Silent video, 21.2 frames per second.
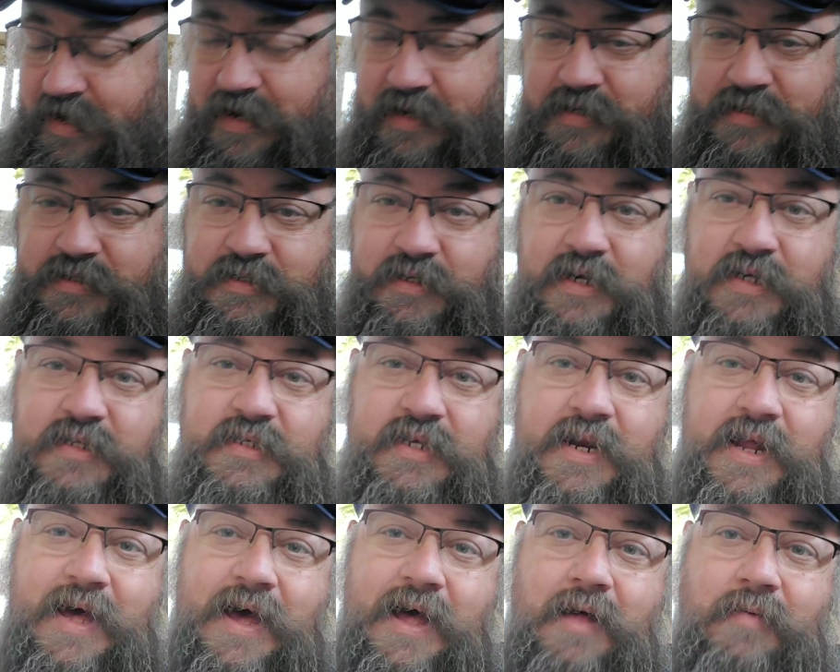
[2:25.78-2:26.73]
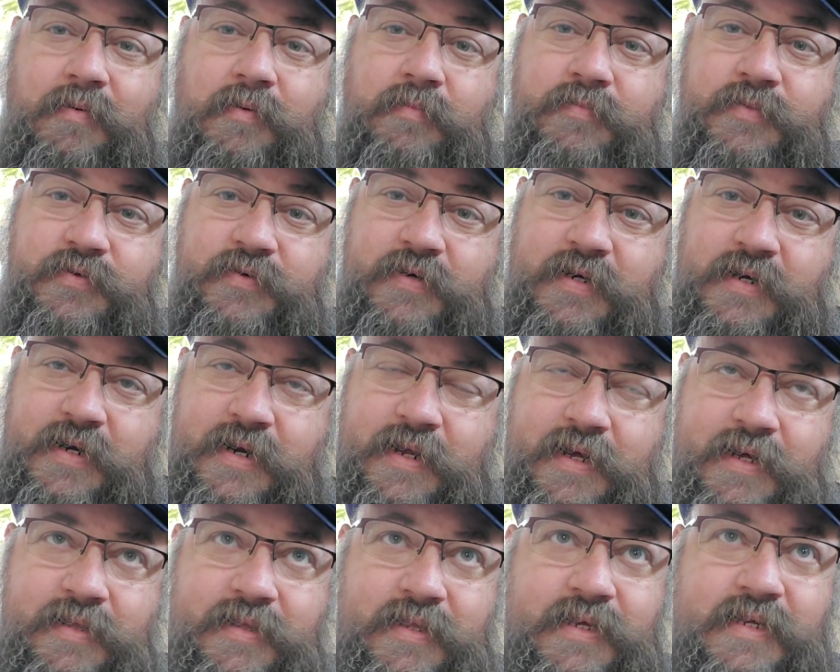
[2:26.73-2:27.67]
a dozen albums written
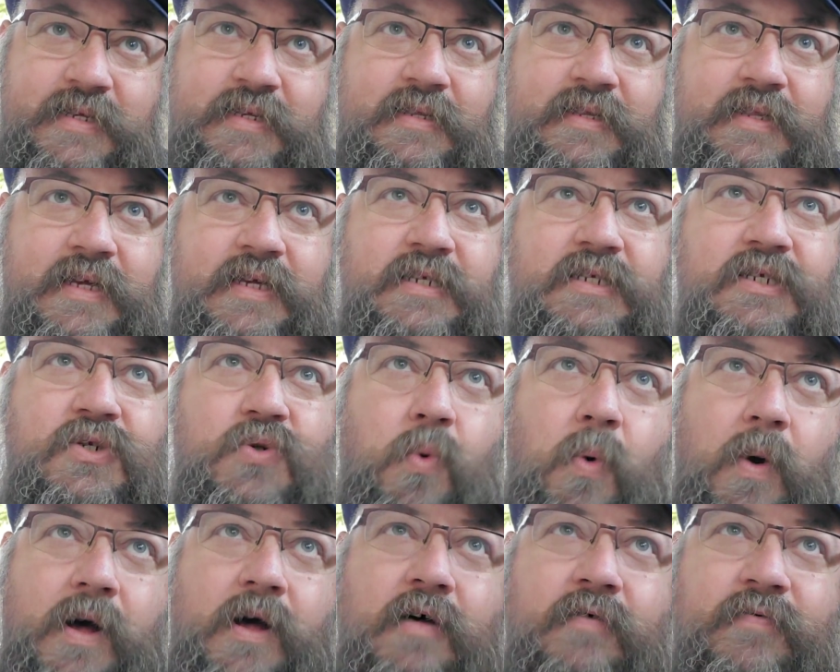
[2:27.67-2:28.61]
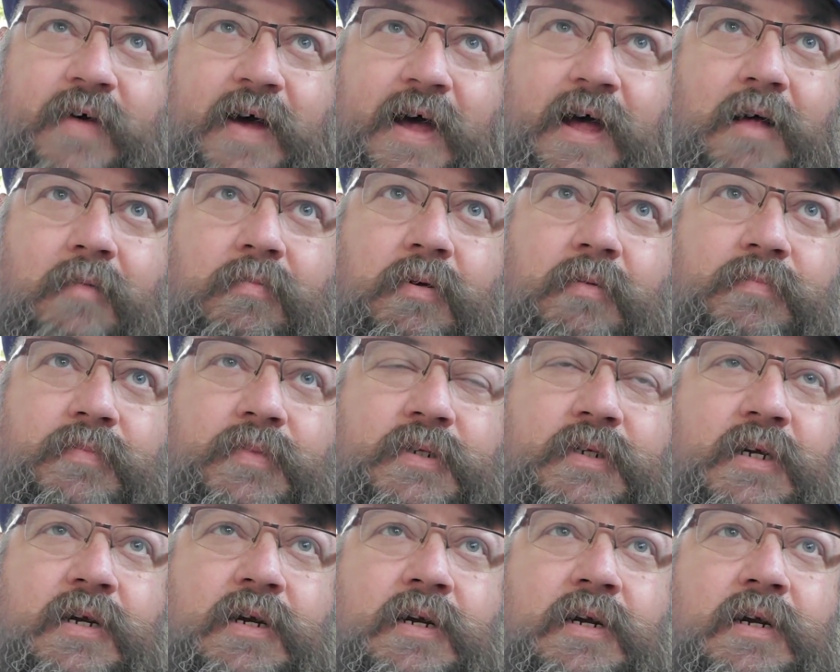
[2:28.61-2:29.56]
down. These 12 albums
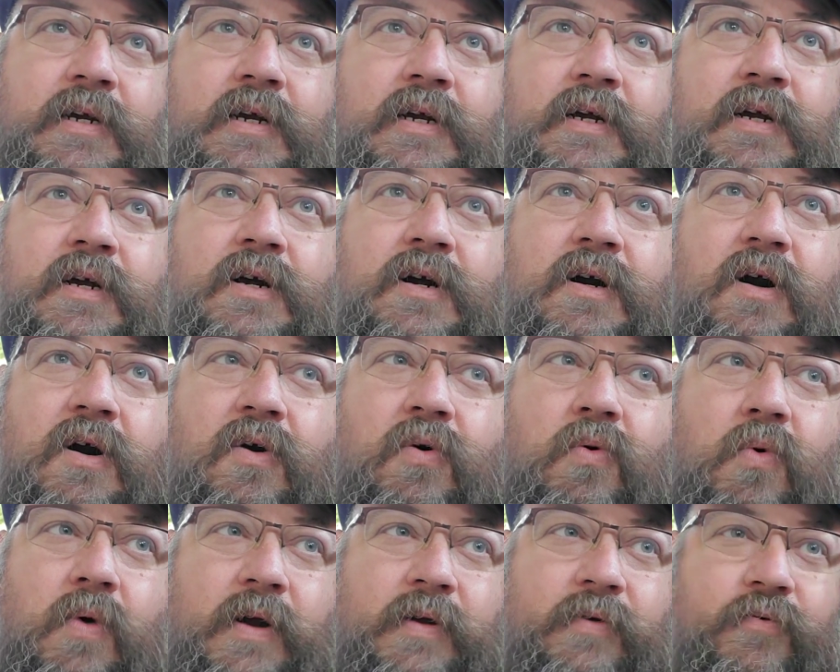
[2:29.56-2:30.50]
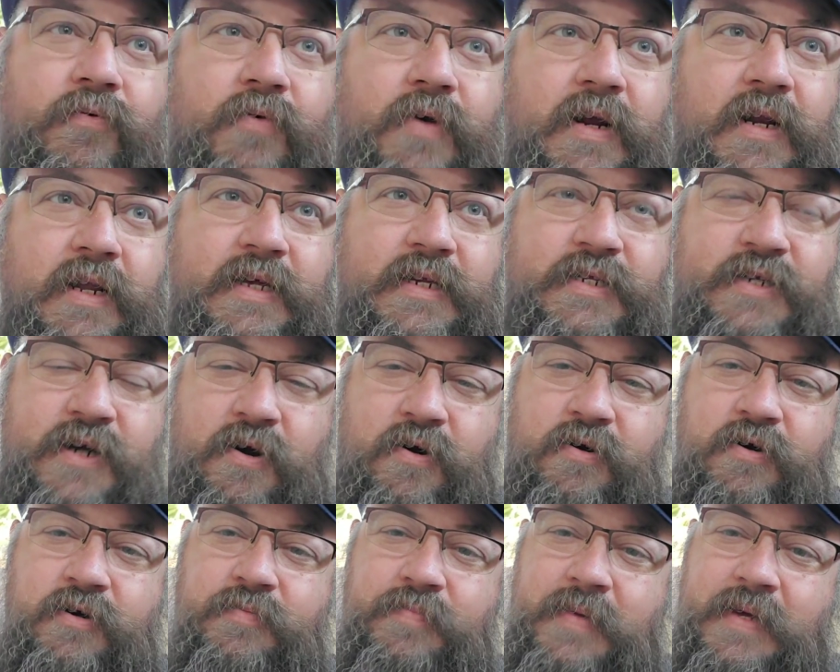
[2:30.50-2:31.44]
are what really
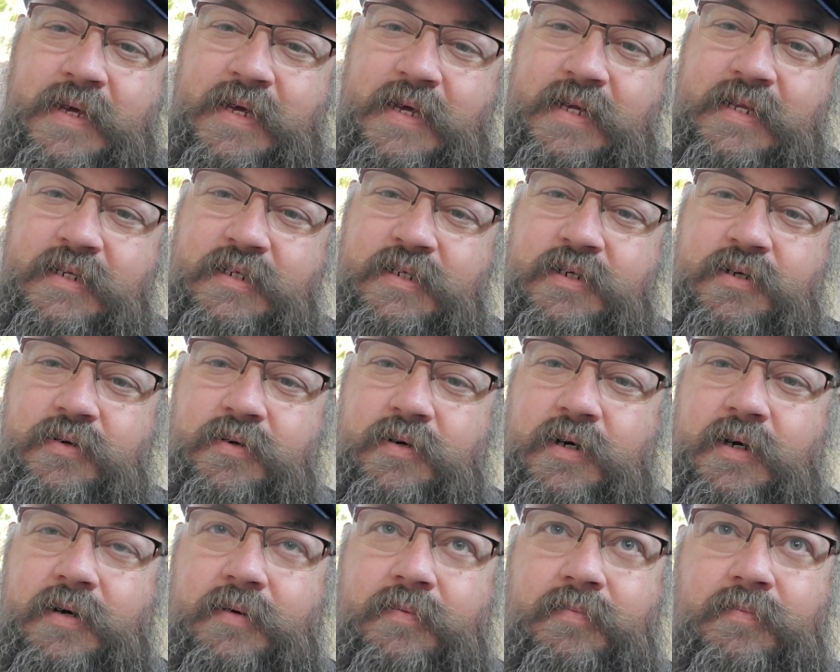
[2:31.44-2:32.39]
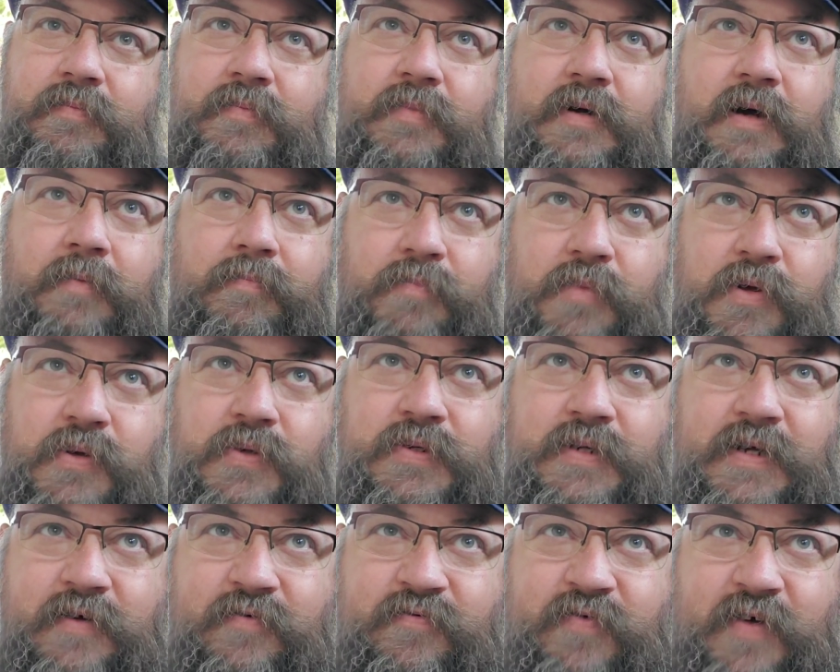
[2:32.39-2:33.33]
turned me into a
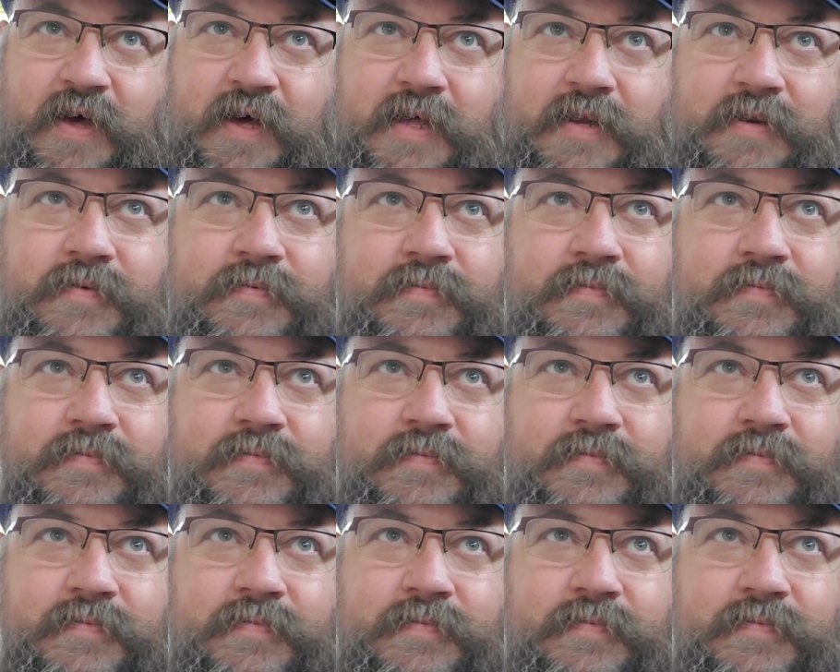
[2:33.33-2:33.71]
music fan.